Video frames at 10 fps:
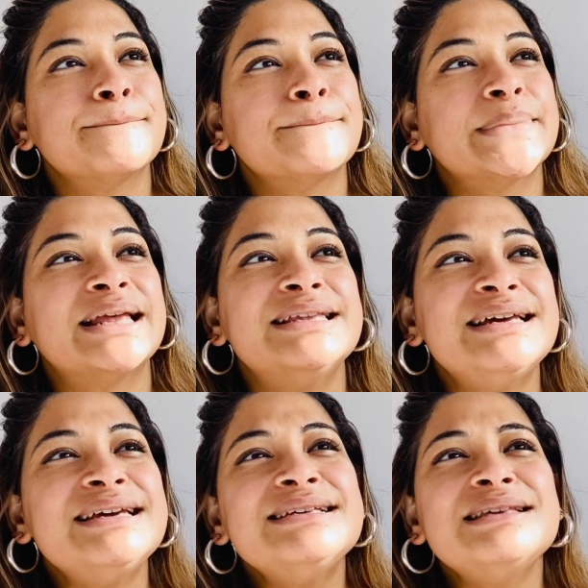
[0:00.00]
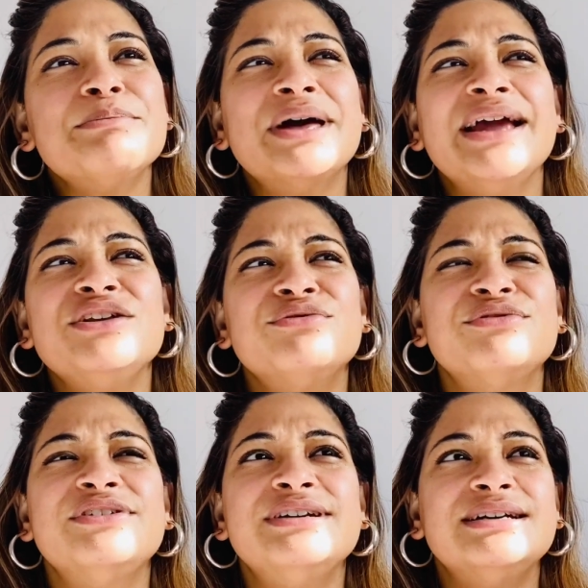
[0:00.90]
there is some kind of
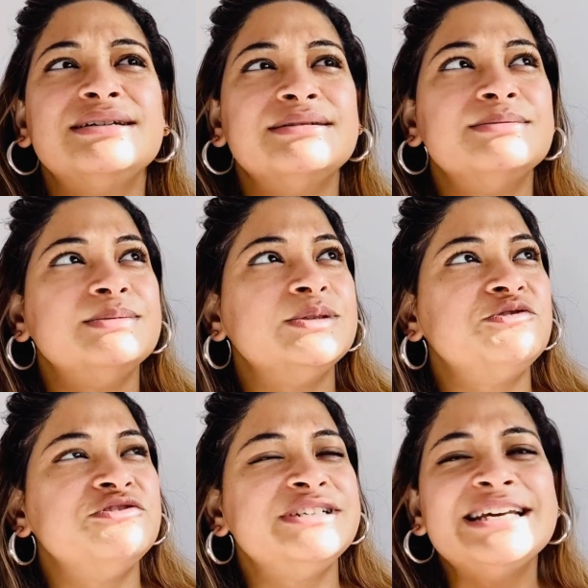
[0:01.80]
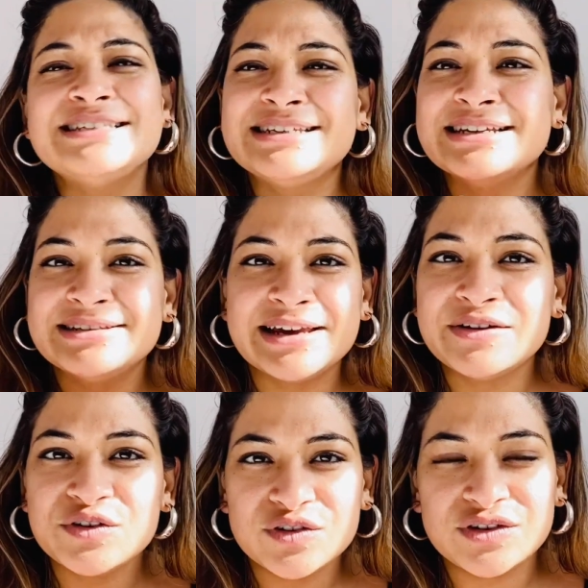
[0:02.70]
restless
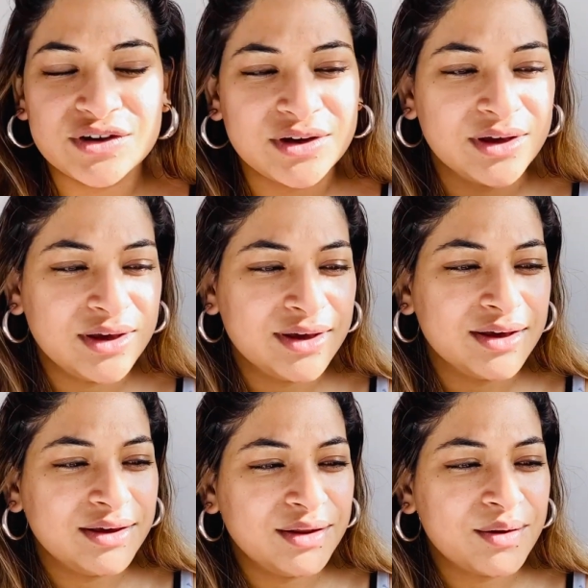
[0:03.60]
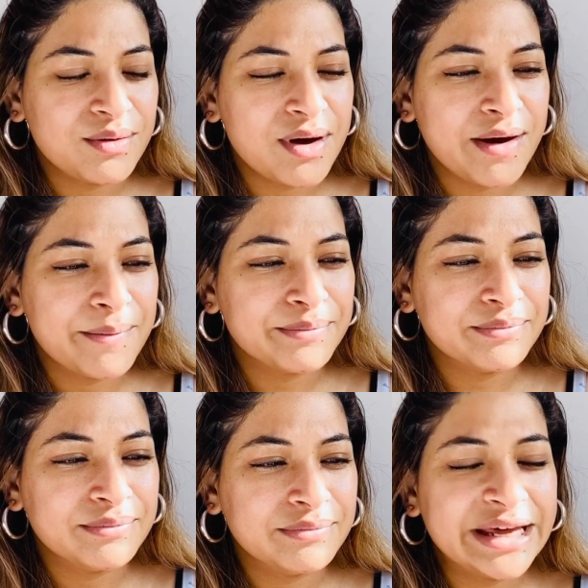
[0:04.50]
energy,
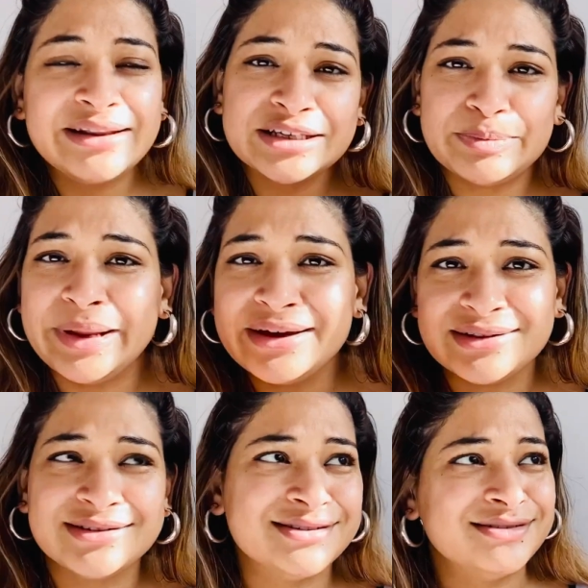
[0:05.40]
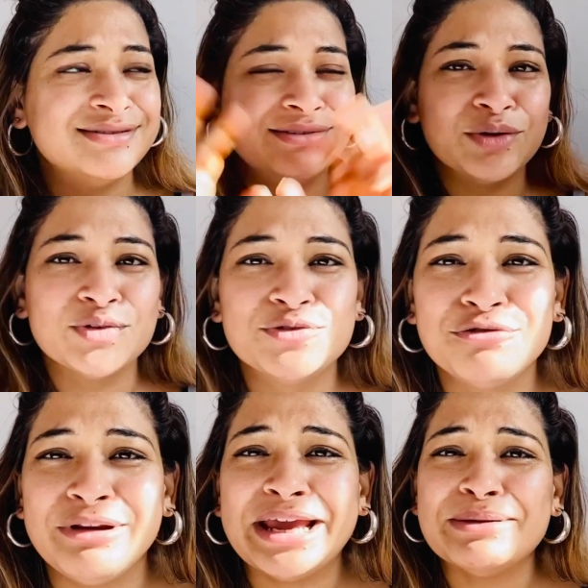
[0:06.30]
that explains those
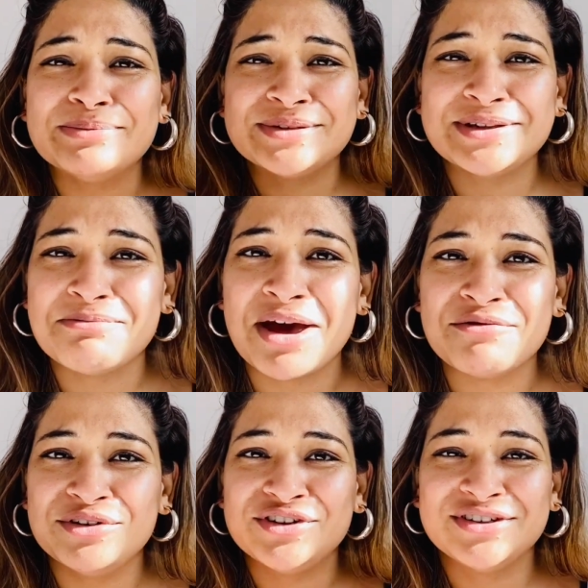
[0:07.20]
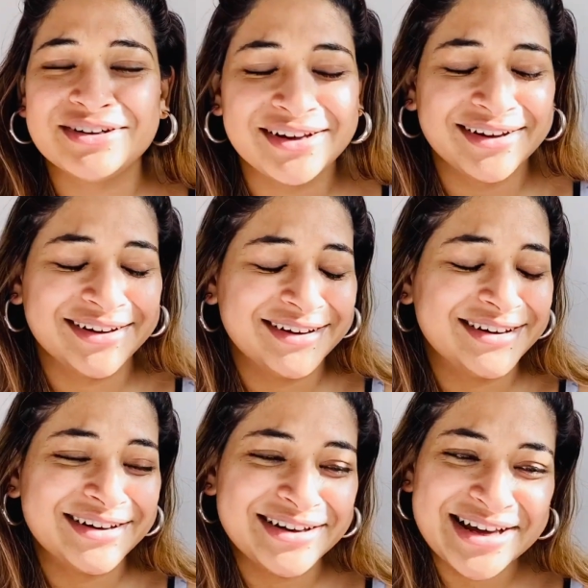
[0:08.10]
flames in my vision.
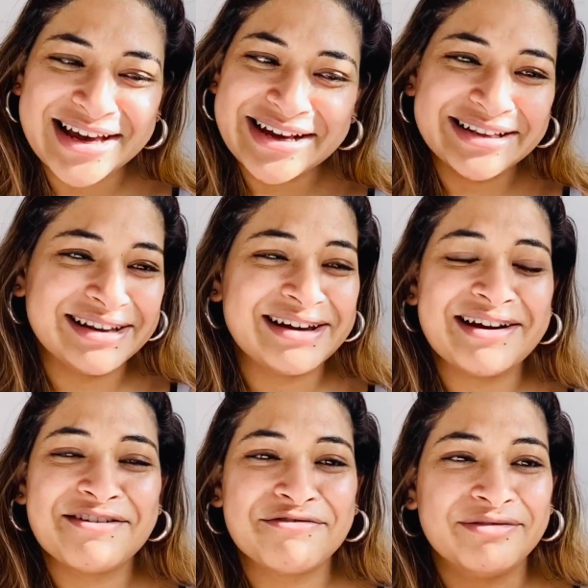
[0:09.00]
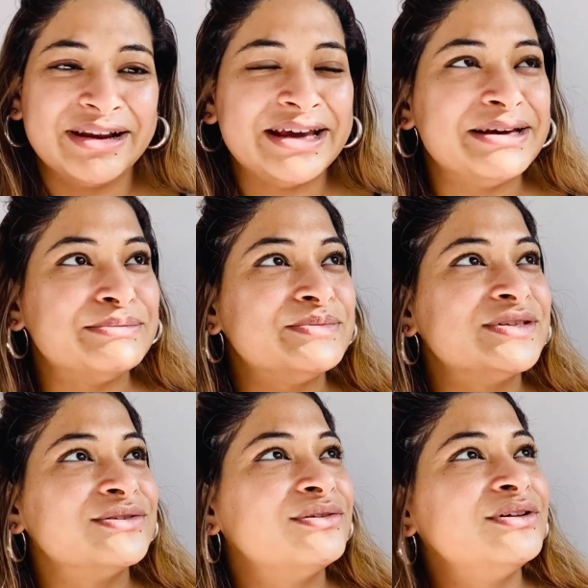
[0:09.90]
There are flames
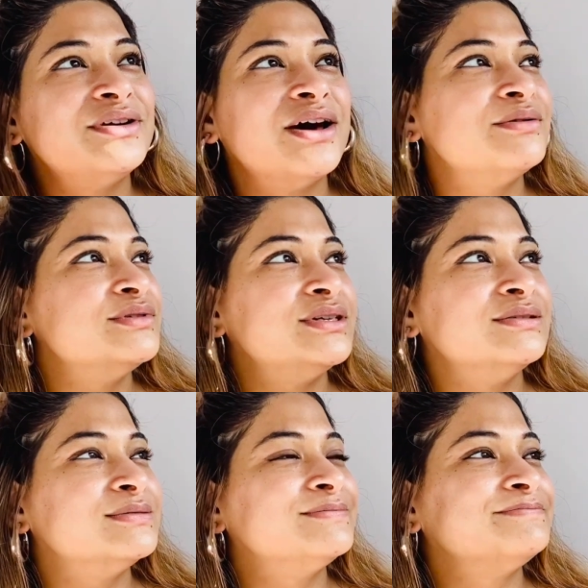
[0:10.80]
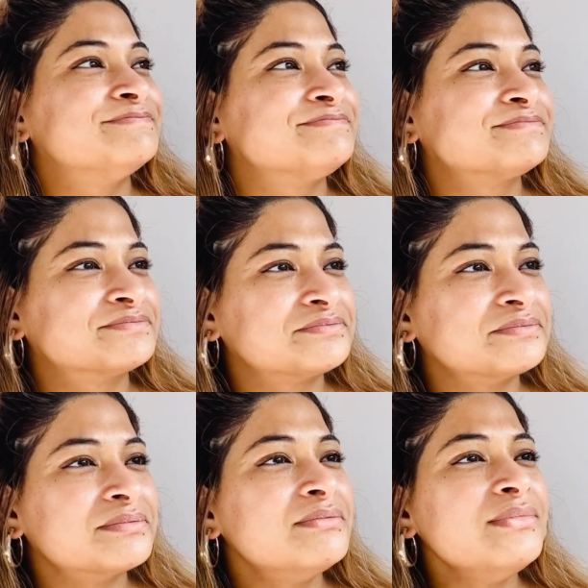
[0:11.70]
all around you.
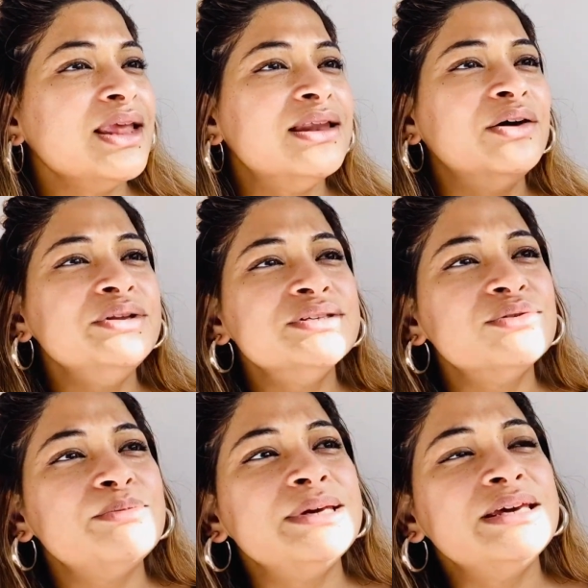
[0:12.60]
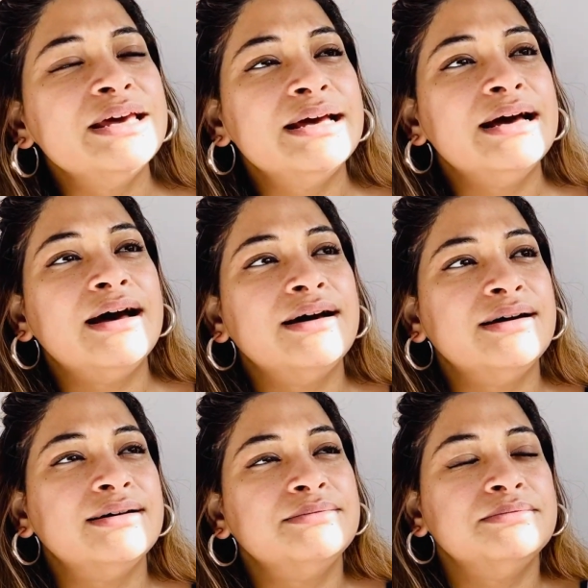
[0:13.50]
Now this could be
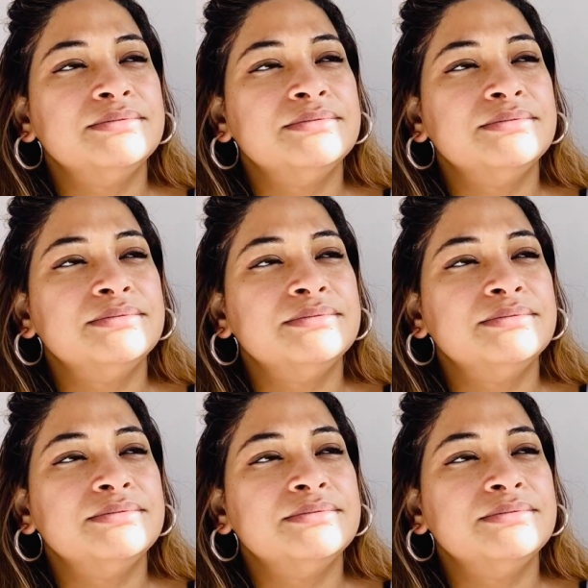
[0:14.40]
um,